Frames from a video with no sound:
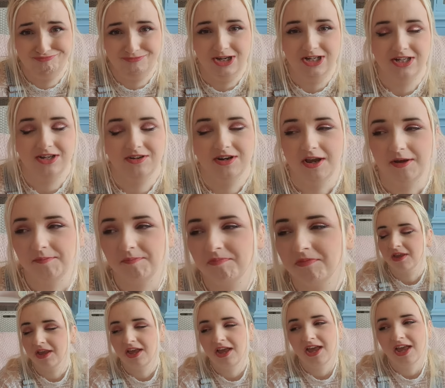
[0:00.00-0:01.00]
I don't know.
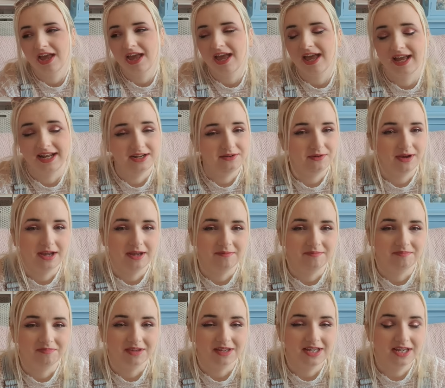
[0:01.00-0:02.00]
Anyway,
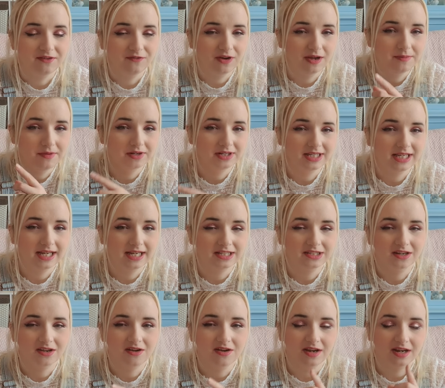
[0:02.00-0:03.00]
you can find me on
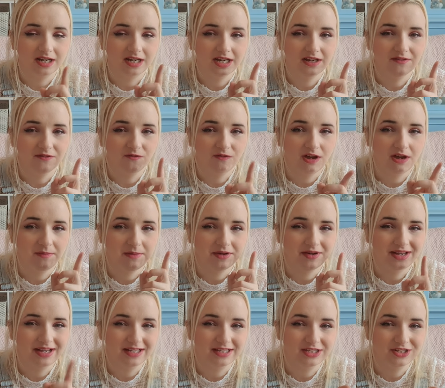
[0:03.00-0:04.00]
TikTok and you can find me on
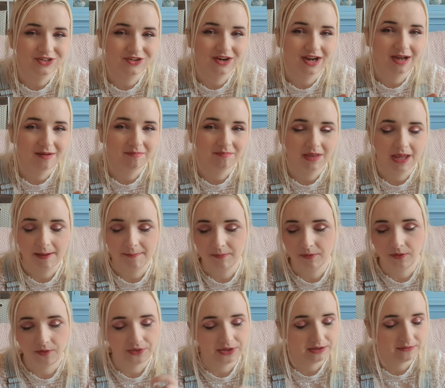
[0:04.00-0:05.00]
Instagram. I put
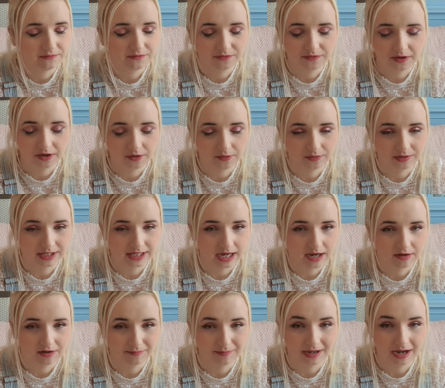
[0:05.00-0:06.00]
all the info
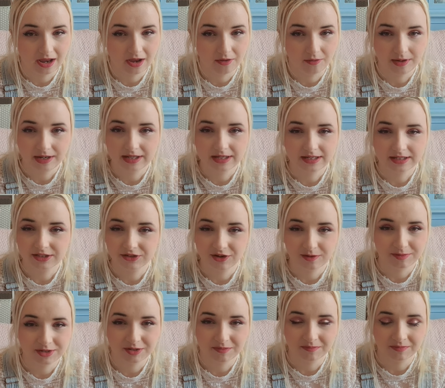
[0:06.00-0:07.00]
down below in the
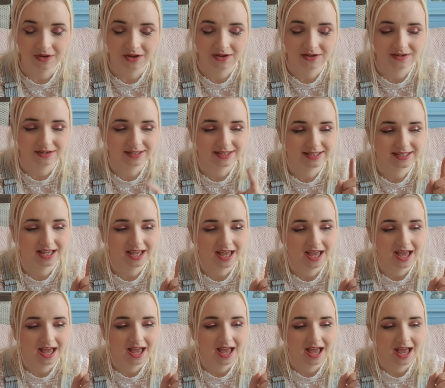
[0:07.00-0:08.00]
description box.
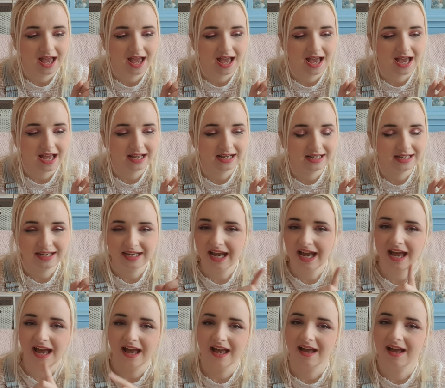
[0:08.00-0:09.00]
And
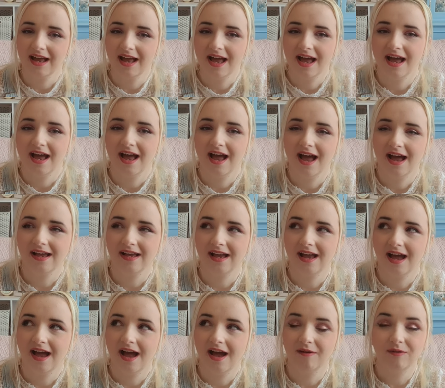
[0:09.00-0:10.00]
yeah,
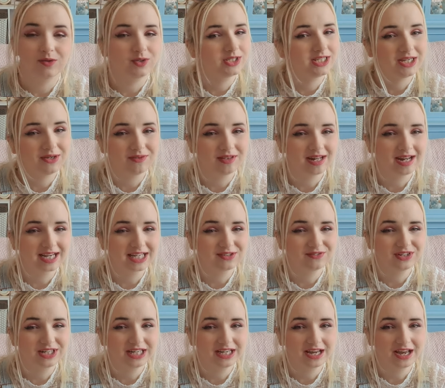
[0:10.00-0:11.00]
I will see you in the next
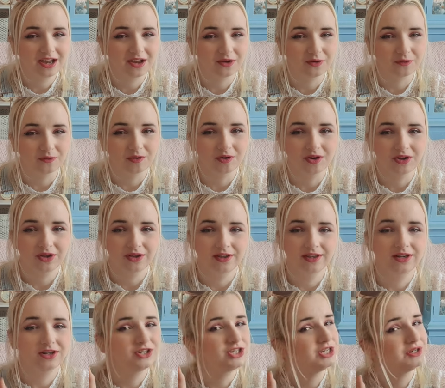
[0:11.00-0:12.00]
video.
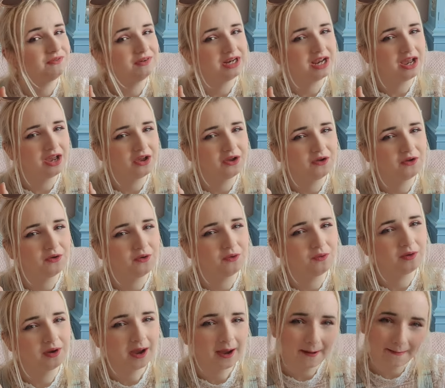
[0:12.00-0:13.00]

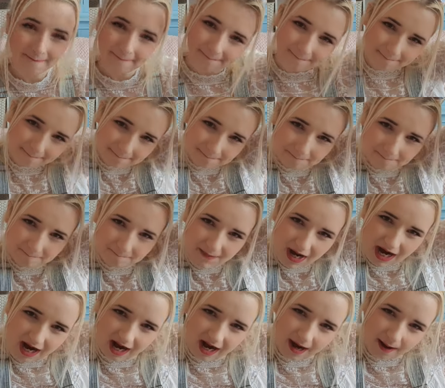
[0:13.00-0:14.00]
Cheerio.
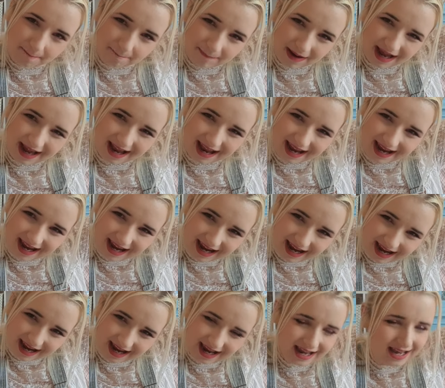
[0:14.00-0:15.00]

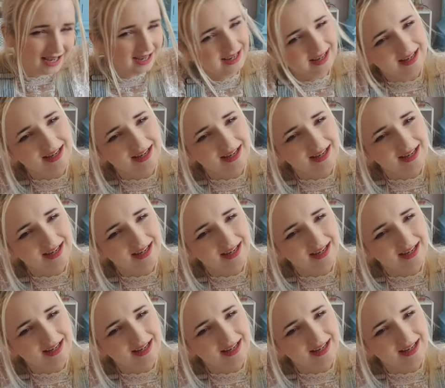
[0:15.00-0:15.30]
Bye.